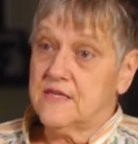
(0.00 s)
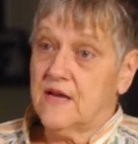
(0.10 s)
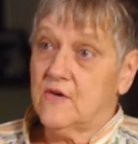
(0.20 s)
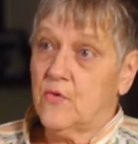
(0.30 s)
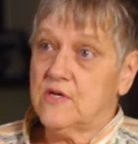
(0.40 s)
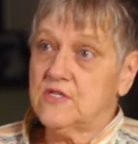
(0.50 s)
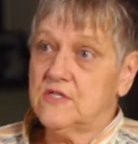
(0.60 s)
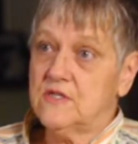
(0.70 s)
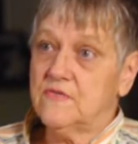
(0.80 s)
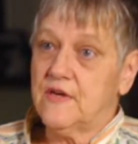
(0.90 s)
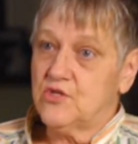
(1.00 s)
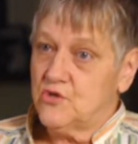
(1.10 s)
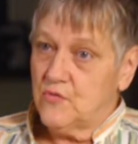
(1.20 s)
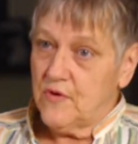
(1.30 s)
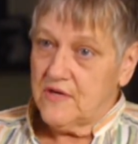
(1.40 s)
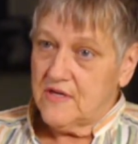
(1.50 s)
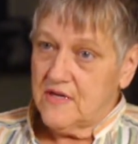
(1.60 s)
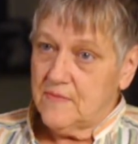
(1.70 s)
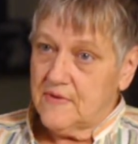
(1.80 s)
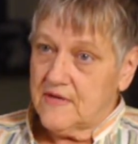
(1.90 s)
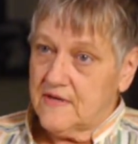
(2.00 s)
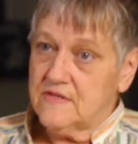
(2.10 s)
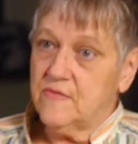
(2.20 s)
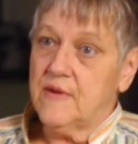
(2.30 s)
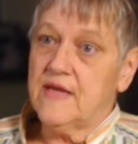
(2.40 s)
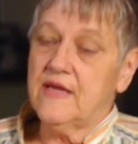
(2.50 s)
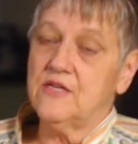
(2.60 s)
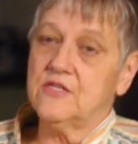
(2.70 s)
I questioned if I should run again because of my age,